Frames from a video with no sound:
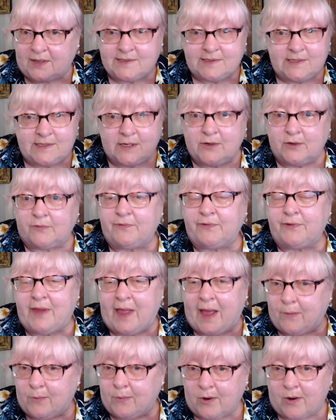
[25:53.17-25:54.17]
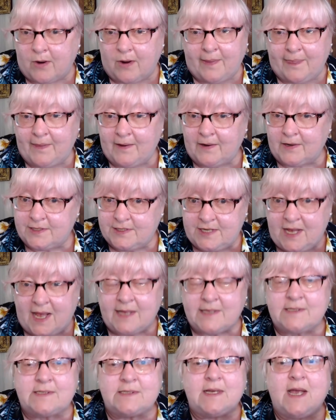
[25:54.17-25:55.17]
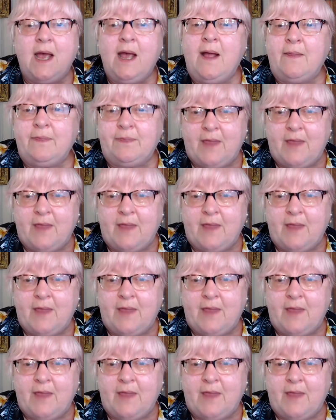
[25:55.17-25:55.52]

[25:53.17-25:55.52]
a single flower on their desk.